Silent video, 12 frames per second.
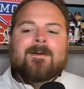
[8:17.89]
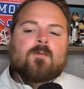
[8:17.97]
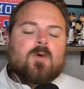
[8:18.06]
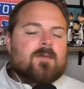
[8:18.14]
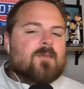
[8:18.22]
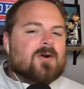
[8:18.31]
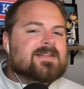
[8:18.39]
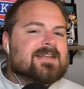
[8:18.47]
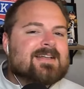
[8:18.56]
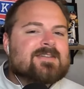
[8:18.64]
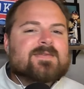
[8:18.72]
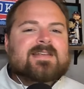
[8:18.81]
Willie
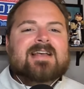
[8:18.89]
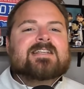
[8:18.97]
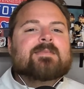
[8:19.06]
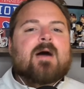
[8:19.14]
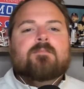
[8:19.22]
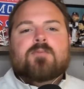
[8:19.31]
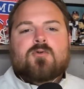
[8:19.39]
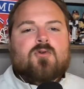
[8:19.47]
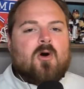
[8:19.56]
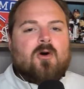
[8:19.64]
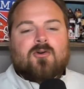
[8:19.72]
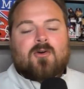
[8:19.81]
Martinez was asked about Boo
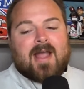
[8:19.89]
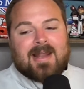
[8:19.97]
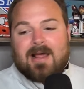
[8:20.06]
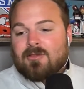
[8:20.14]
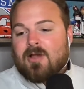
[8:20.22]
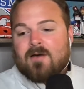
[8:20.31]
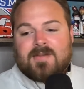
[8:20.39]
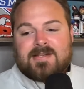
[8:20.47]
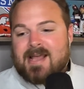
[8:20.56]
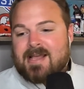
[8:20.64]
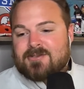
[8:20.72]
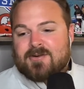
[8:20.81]
Carter, and I love this
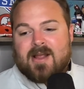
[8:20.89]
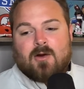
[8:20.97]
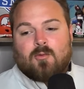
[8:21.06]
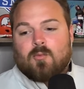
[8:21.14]
answer here.